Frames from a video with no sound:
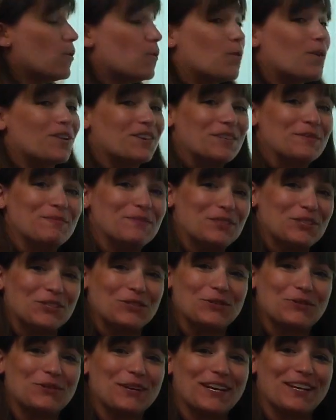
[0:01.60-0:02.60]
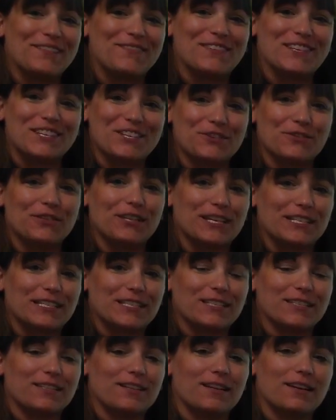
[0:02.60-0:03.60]
Welcome to a video
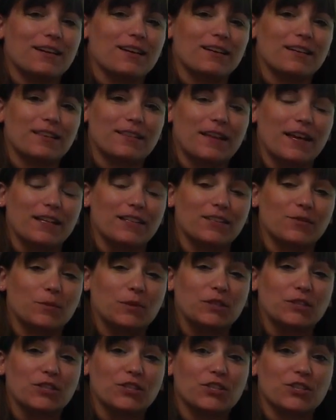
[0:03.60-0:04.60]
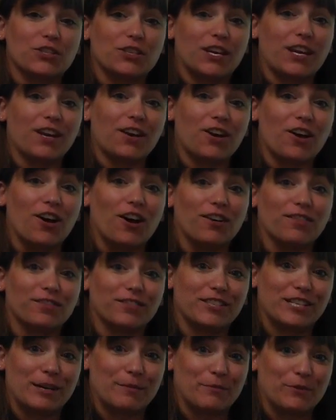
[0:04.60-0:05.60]
lesson that will kick off
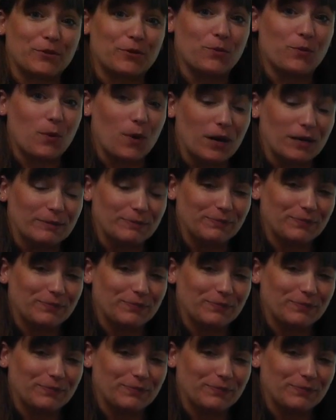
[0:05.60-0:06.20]
Chapter 1.